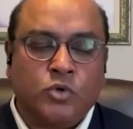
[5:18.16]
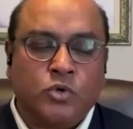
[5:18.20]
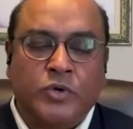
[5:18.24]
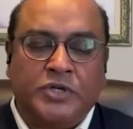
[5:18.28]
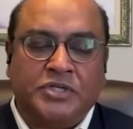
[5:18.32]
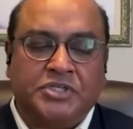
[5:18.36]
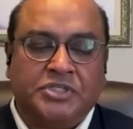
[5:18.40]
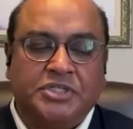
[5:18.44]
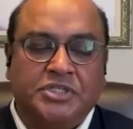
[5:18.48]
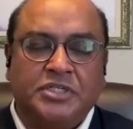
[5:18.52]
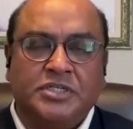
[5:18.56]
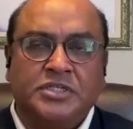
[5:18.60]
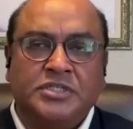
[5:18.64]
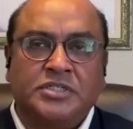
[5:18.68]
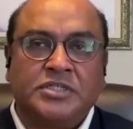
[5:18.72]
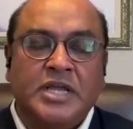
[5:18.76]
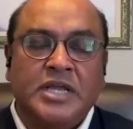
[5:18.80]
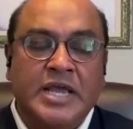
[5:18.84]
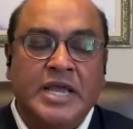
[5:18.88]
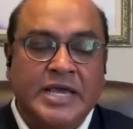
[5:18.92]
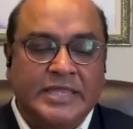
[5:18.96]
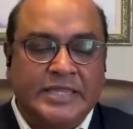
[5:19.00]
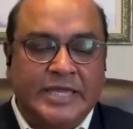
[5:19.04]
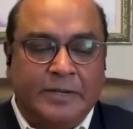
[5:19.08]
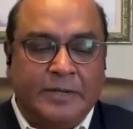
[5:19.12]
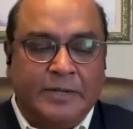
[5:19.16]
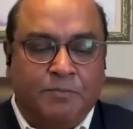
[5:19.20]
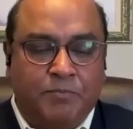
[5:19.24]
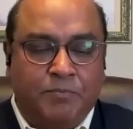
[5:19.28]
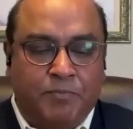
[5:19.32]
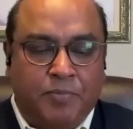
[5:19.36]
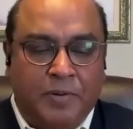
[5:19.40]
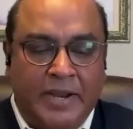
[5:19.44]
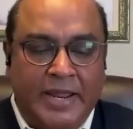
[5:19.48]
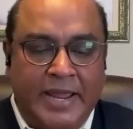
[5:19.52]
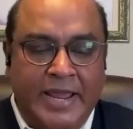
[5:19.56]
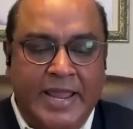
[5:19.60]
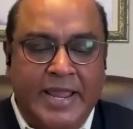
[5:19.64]
questions that
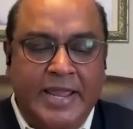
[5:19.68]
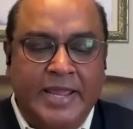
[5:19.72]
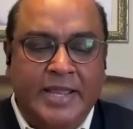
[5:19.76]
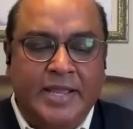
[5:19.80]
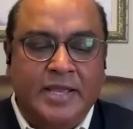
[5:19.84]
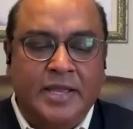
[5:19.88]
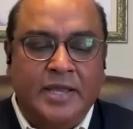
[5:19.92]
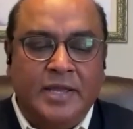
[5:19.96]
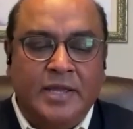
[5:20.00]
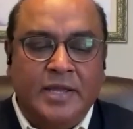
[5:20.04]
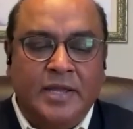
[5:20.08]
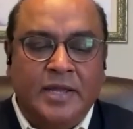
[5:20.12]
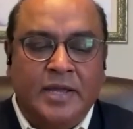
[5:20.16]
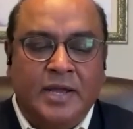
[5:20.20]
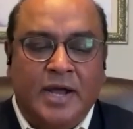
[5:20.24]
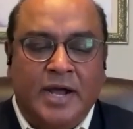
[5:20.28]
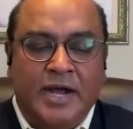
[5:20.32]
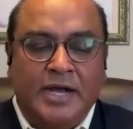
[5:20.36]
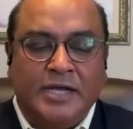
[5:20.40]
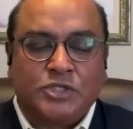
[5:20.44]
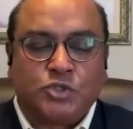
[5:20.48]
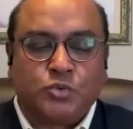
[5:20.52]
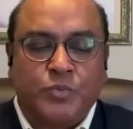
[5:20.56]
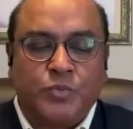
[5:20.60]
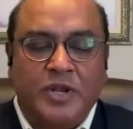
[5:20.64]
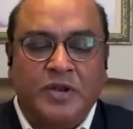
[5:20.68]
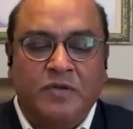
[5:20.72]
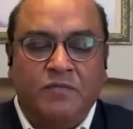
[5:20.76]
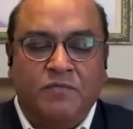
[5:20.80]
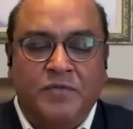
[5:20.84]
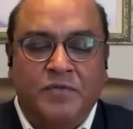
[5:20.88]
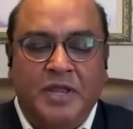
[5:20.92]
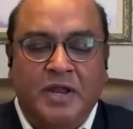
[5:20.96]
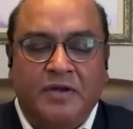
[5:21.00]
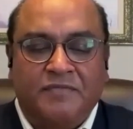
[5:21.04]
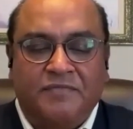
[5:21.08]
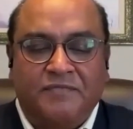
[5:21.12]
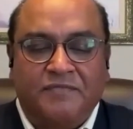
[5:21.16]
plague us when
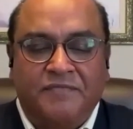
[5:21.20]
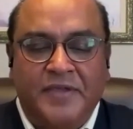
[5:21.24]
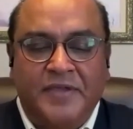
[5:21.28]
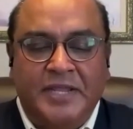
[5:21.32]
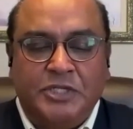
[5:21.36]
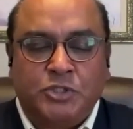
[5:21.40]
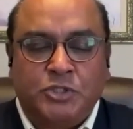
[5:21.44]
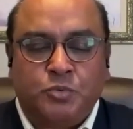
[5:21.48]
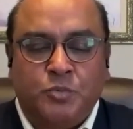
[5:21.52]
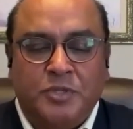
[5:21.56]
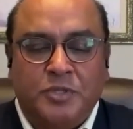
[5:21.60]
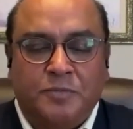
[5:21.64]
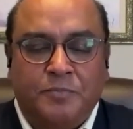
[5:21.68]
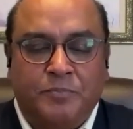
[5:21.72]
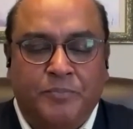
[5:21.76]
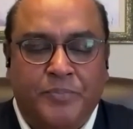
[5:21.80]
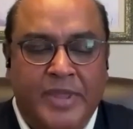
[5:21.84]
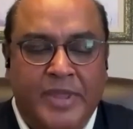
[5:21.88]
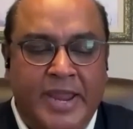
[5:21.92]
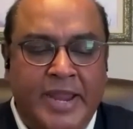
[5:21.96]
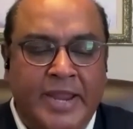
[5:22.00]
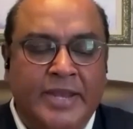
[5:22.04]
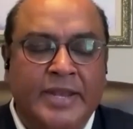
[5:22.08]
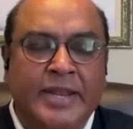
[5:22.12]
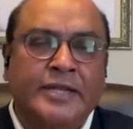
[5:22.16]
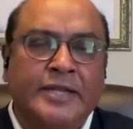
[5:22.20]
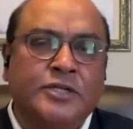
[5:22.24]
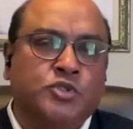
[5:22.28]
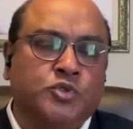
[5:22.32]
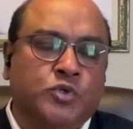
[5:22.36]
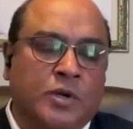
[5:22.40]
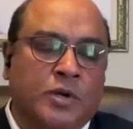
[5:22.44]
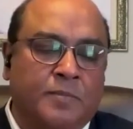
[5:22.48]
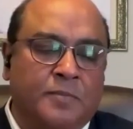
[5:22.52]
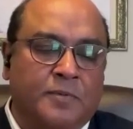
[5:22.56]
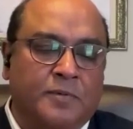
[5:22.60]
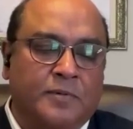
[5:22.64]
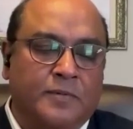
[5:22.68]
we are faced with pain and
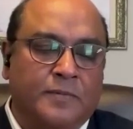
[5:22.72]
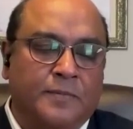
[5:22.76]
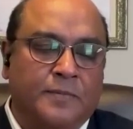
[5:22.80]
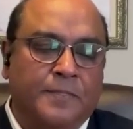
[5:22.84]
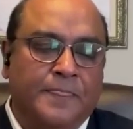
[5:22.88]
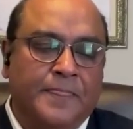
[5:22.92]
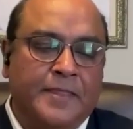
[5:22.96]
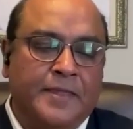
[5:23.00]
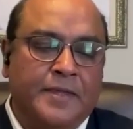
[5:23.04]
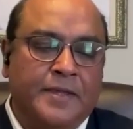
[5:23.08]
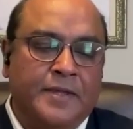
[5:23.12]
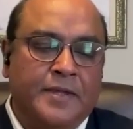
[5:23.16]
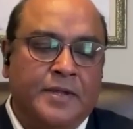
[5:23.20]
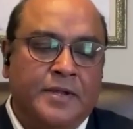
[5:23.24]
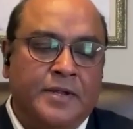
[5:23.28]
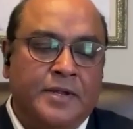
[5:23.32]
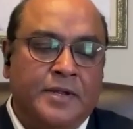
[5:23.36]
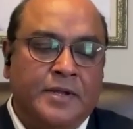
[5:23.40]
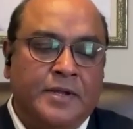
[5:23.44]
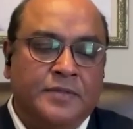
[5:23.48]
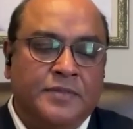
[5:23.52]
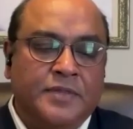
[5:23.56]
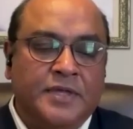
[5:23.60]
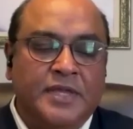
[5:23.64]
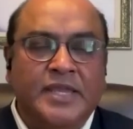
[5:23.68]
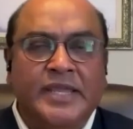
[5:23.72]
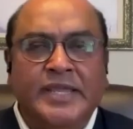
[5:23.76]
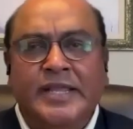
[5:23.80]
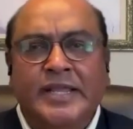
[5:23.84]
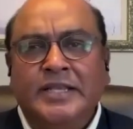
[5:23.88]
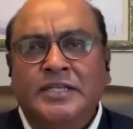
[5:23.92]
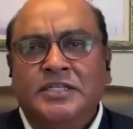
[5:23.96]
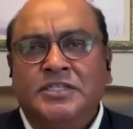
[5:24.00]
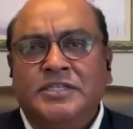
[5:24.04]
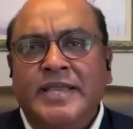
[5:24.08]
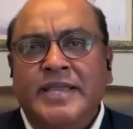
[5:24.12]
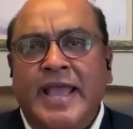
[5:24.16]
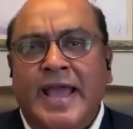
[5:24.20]
trouble the
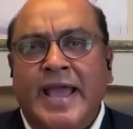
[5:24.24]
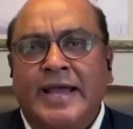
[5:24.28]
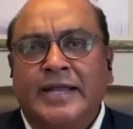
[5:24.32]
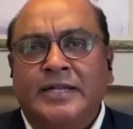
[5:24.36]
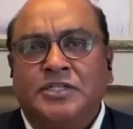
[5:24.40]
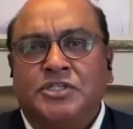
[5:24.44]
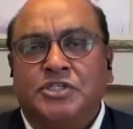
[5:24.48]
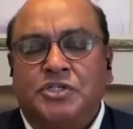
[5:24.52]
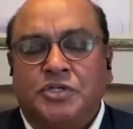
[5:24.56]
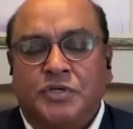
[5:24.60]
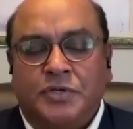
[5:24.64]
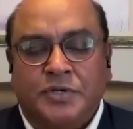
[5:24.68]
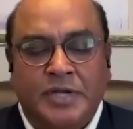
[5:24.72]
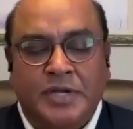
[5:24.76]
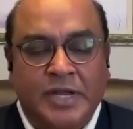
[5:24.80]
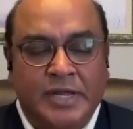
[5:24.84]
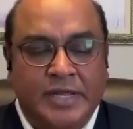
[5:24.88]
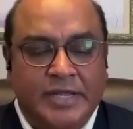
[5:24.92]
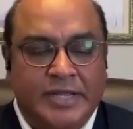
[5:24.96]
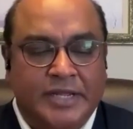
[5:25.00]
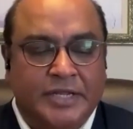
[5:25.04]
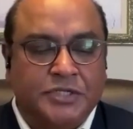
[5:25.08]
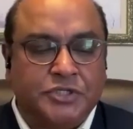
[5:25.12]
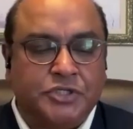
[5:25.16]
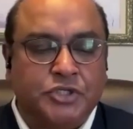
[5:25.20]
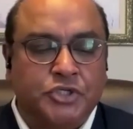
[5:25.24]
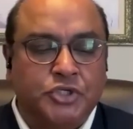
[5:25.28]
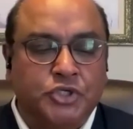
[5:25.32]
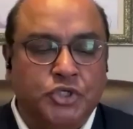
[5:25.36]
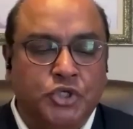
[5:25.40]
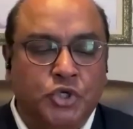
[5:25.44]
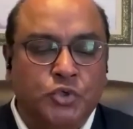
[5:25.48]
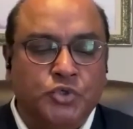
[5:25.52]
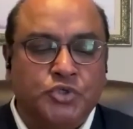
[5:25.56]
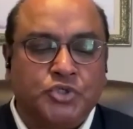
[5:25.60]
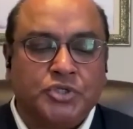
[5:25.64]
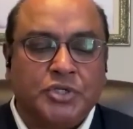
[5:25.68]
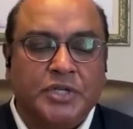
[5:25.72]
easy answer is
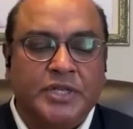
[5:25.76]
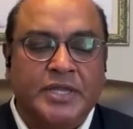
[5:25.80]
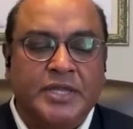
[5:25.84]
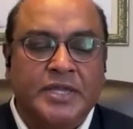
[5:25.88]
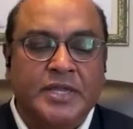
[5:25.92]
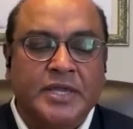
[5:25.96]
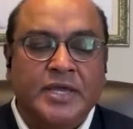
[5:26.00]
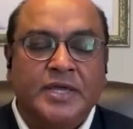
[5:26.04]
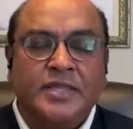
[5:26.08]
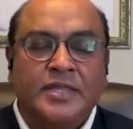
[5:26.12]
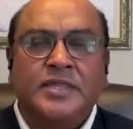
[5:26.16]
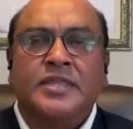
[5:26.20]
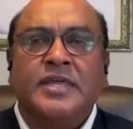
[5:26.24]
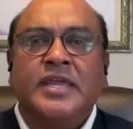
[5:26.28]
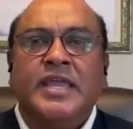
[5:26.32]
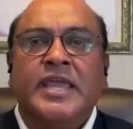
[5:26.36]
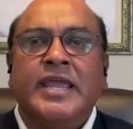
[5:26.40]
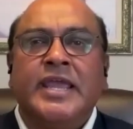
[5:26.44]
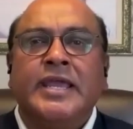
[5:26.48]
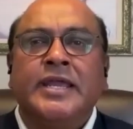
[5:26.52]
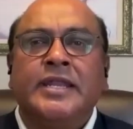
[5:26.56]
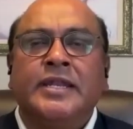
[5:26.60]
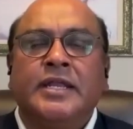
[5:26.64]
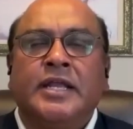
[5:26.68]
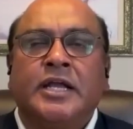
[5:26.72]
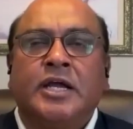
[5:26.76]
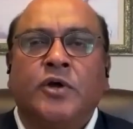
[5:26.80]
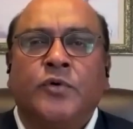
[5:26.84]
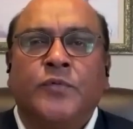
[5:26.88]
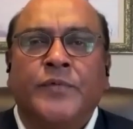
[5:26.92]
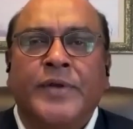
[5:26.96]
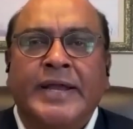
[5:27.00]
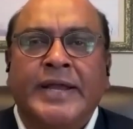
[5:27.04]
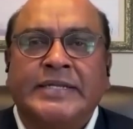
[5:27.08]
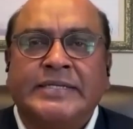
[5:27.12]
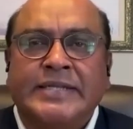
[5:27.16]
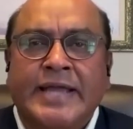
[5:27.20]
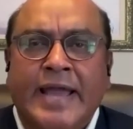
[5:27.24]
usually the
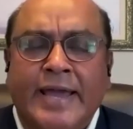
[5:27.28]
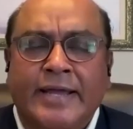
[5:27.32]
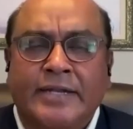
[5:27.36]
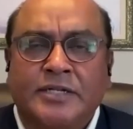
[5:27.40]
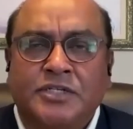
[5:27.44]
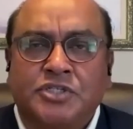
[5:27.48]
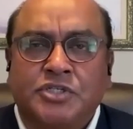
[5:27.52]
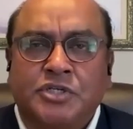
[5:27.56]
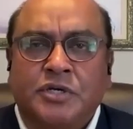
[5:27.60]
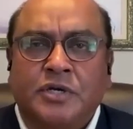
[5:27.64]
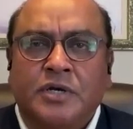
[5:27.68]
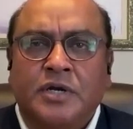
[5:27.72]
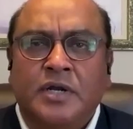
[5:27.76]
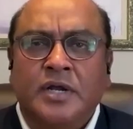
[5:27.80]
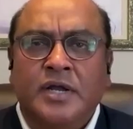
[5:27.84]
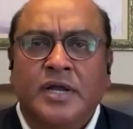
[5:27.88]
incorrect answer.